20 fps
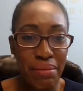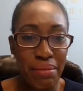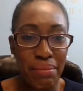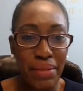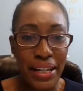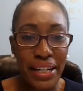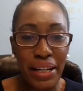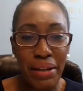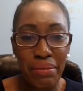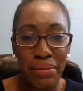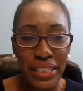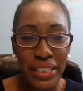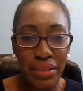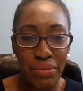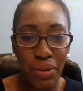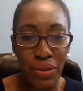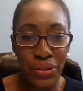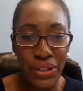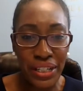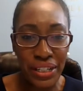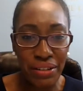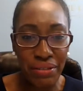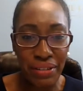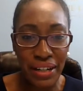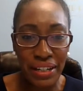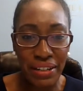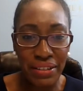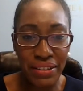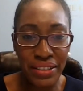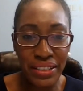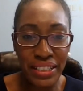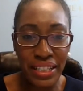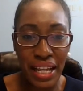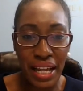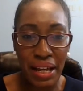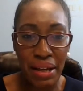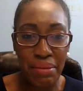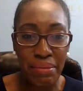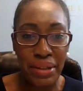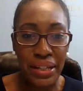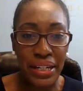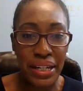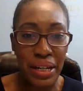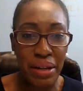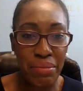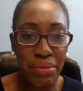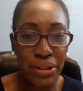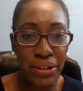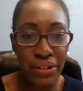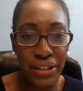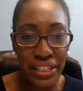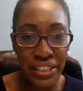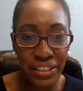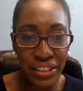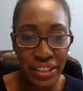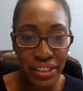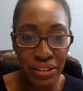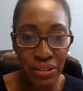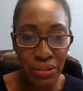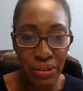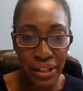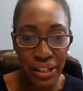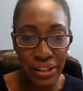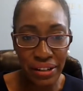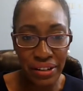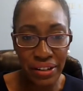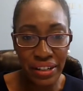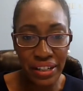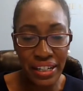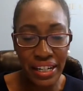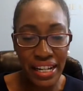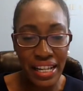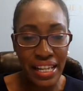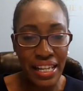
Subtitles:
My name is Monique Reynolds. I'm an immigration lawyer